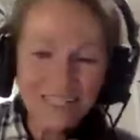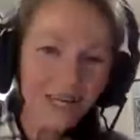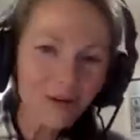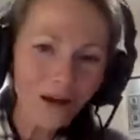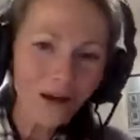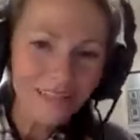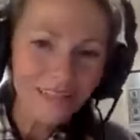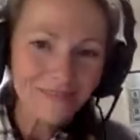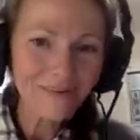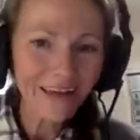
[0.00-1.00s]
10
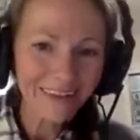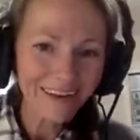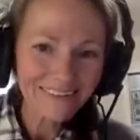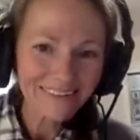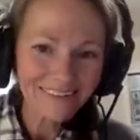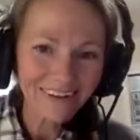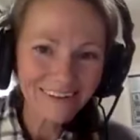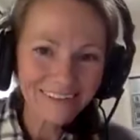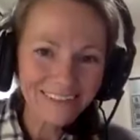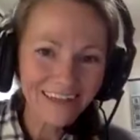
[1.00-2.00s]
ways to make $1,000.
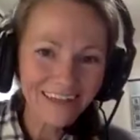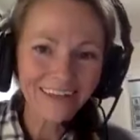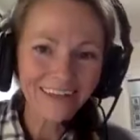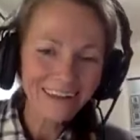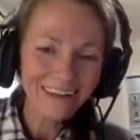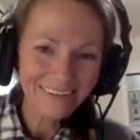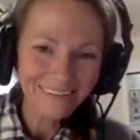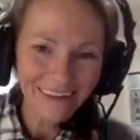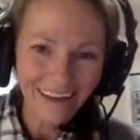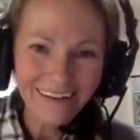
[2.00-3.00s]
So I can
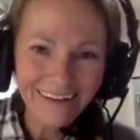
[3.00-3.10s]
do that.